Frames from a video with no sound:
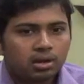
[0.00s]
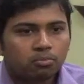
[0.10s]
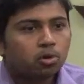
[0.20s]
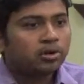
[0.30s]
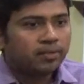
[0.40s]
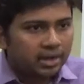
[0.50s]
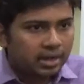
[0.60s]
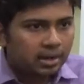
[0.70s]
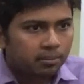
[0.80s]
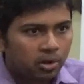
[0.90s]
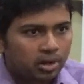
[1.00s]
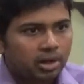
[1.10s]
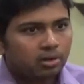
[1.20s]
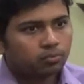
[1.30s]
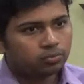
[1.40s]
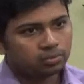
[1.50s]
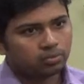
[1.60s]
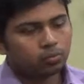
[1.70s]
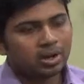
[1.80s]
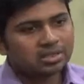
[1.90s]
motivate an employee. Now
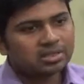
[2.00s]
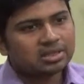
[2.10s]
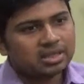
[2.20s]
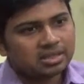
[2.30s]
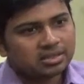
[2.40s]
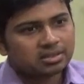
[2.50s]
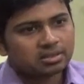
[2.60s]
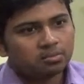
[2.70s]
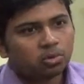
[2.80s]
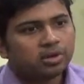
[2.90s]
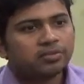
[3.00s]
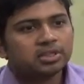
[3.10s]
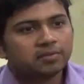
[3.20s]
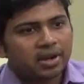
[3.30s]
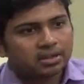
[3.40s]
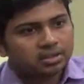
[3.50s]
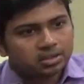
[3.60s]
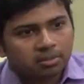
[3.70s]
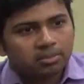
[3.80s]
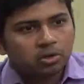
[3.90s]
once these motivation factors
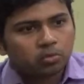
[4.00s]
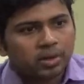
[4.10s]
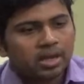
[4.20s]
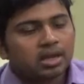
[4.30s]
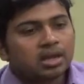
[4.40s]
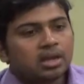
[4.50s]
come into play,